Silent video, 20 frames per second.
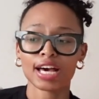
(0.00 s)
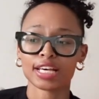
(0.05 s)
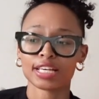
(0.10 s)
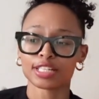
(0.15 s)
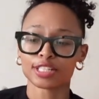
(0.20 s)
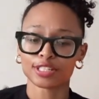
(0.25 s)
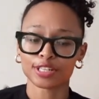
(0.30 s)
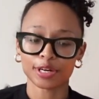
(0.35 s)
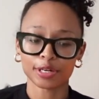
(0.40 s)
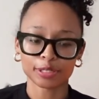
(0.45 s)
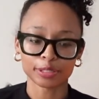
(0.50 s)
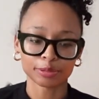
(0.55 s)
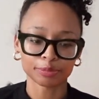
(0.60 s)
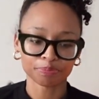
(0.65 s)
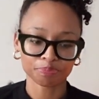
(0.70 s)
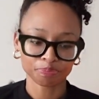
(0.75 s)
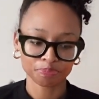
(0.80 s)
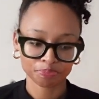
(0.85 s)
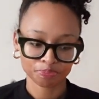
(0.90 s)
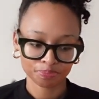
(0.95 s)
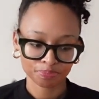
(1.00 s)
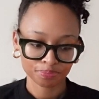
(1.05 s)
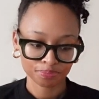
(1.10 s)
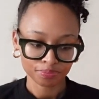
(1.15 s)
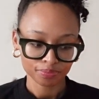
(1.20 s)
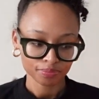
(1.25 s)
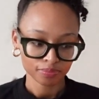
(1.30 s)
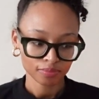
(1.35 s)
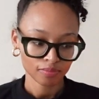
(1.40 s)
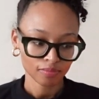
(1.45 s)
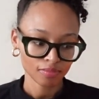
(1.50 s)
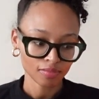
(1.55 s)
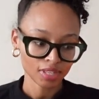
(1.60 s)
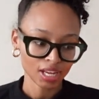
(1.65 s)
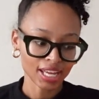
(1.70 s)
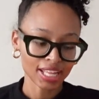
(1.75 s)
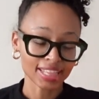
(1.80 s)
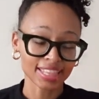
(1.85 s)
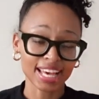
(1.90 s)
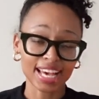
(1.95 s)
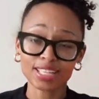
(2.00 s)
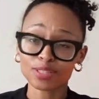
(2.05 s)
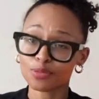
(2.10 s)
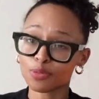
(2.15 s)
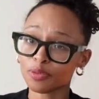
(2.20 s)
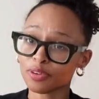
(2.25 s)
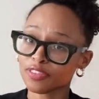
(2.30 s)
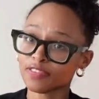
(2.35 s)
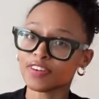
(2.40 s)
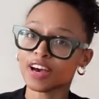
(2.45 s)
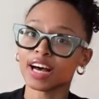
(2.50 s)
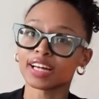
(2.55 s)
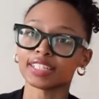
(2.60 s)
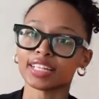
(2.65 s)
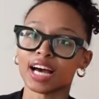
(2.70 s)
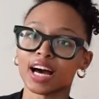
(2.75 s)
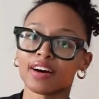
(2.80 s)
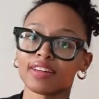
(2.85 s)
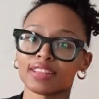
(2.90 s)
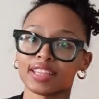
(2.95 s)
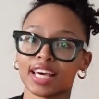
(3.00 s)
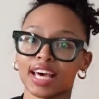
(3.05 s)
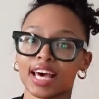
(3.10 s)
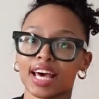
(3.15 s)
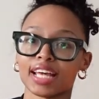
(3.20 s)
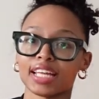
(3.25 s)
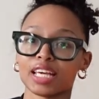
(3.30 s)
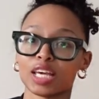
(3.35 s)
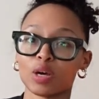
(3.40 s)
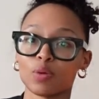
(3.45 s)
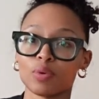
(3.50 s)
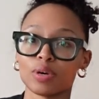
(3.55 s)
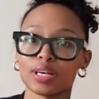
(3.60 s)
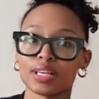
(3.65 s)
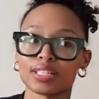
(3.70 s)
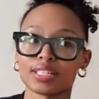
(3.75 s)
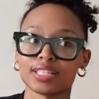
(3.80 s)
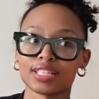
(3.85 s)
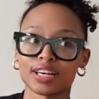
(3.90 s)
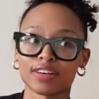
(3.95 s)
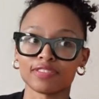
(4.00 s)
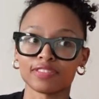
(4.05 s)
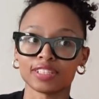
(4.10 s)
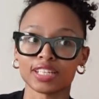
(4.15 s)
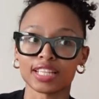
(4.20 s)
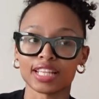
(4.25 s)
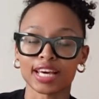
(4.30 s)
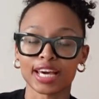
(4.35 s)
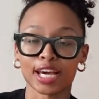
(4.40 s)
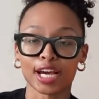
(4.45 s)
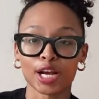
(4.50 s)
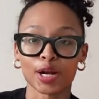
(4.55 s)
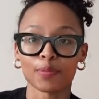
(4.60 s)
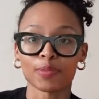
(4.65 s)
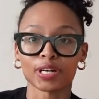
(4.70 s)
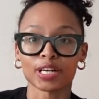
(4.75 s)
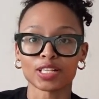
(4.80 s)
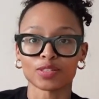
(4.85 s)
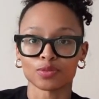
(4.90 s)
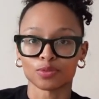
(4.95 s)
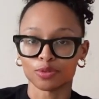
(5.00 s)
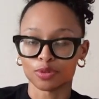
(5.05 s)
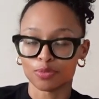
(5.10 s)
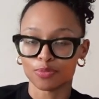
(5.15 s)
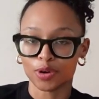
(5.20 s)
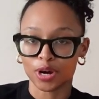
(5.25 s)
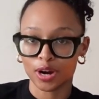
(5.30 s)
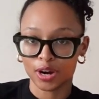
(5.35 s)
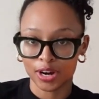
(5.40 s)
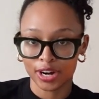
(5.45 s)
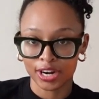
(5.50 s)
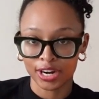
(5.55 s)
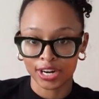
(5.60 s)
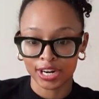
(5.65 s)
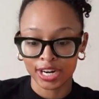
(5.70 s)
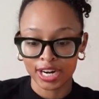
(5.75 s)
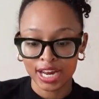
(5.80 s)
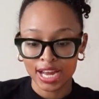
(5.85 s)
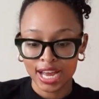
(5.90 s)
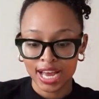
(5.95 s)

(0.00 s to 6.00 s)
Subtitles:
So that's when we found out that it was definitely the air, because when we brought her